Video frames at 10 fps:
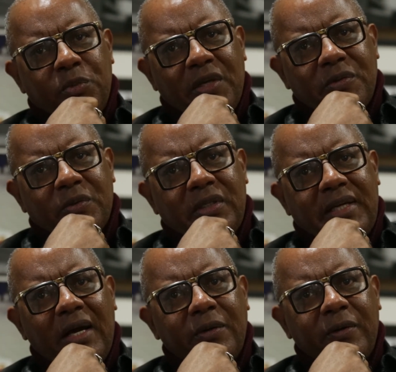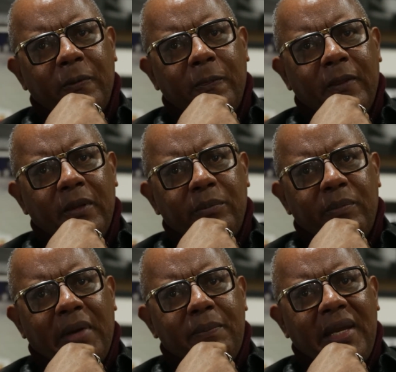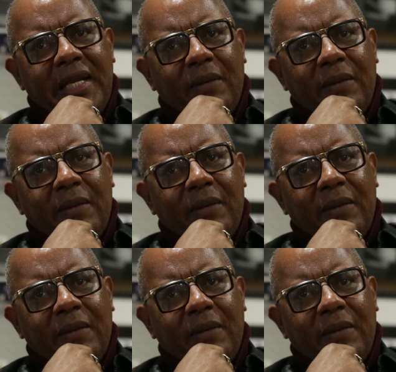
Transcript: which I was going to encounter. But my main